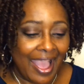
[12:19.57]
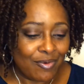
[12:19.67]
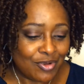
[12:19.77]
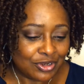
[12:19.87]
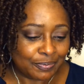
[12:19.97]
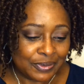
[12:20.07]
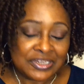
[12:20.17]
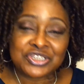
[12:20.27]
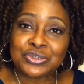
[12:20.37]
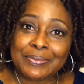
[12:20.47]
I want to
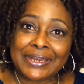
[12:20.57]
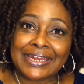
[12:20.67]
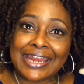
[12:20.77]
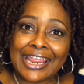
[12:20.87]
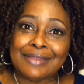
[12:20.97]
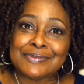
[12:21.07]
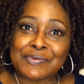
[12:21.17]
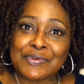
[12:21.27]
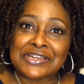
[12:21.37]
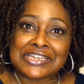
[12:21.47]
put too many names
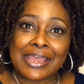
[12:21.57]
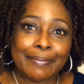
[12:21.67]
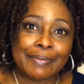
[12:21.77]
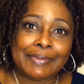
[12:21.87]
at one time.